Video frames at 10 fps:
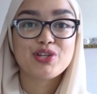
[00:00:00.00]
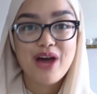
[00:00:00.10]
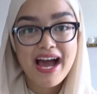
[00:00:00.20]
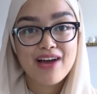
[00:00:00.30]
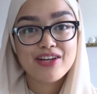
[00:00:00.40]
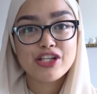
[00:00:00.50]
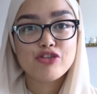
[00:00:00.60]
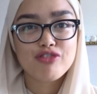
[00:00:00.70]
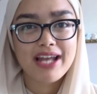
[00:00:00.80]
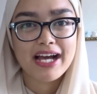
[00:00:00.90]
So how can
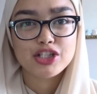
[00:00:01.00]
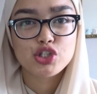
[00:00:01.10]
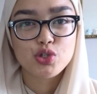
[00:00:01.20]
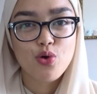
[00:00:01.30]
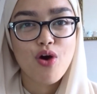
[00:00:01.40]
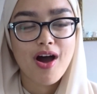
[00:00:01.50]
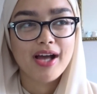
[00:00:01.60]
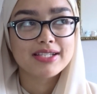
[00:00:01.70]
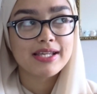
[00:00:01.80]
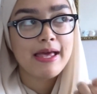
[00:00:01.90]
you relax your
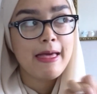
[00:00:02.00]
eyes?